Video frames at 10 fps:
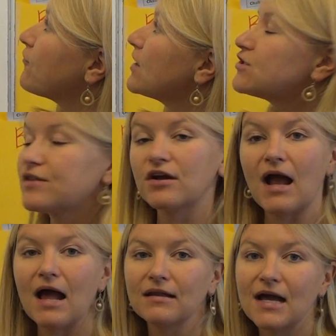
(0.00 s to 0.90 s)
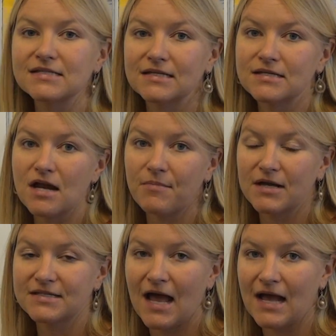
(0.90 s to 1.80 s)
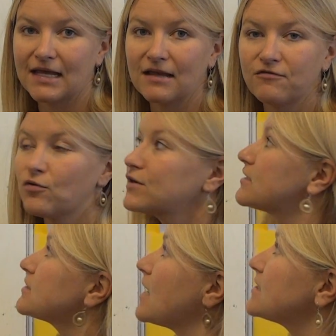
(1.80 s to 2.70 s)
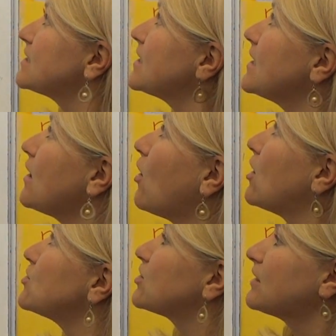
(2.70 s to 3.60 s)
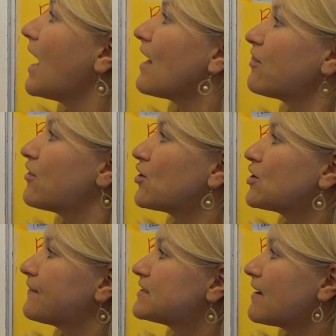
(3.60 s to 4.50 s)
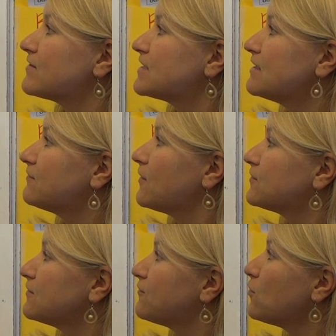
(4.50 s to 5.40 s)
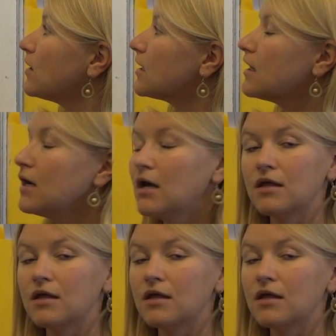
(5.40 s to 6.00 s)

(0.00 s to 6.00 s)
French and their allies ended up attacking Fort Necessity on July 3rd of 1754.